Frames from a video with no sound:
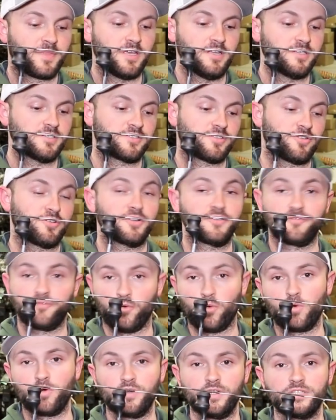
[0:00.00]
It is
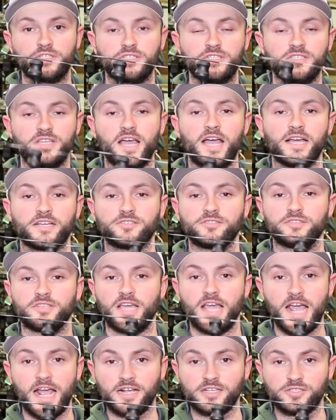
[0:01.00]
34 inches axle
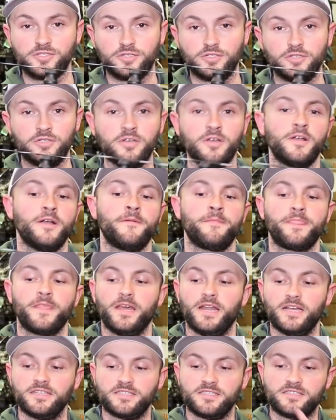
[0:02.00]
to axle.
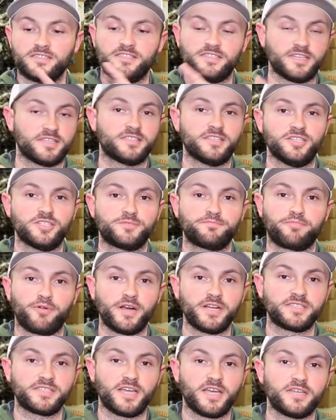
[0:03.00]
It has a 6-inch
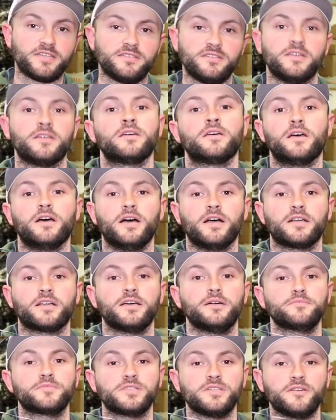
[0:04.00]
brace height,
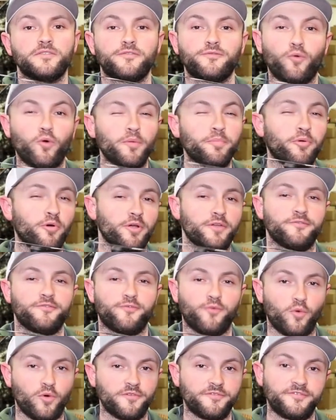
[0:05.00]
comes in at
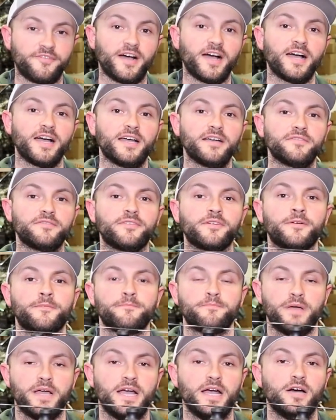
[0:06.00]
4.45
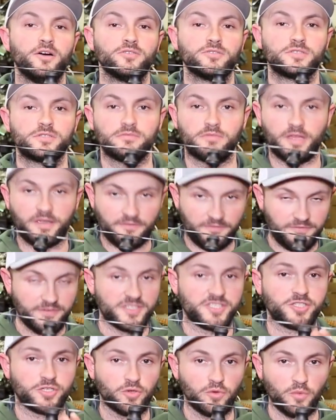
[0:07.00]
pounds, like
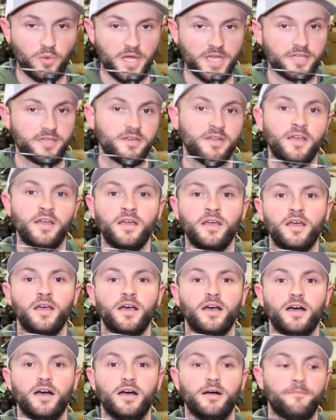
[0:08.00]
physical weight.
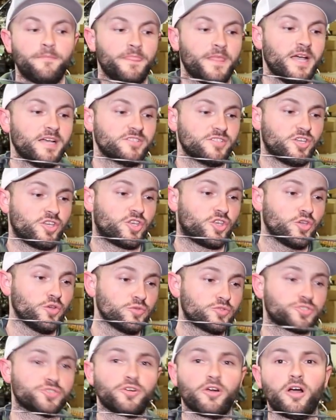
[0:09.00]
Has a
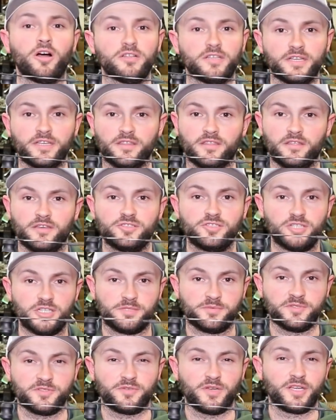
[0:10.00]
huge draw length
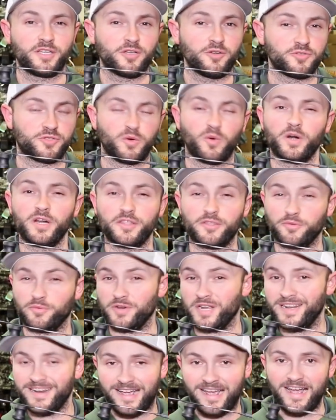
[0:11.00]
adjustment. So I can go
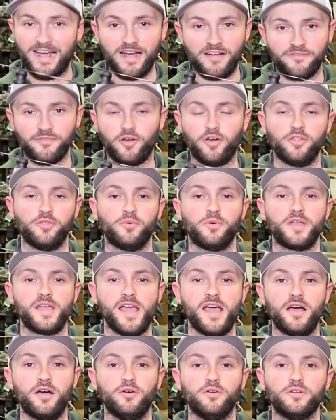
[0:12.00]
23.5 all the
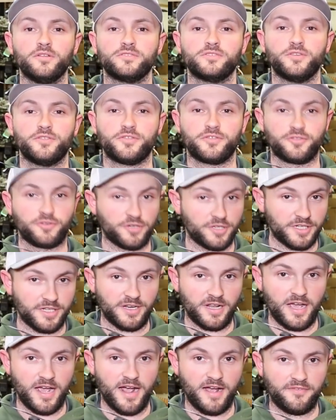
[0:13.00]
way out to
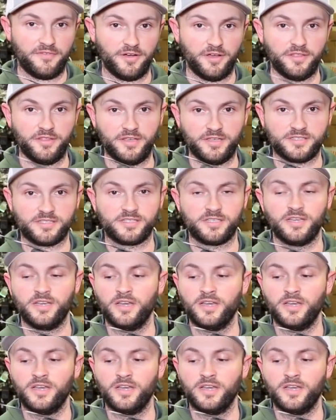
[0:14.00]
30.5 on this,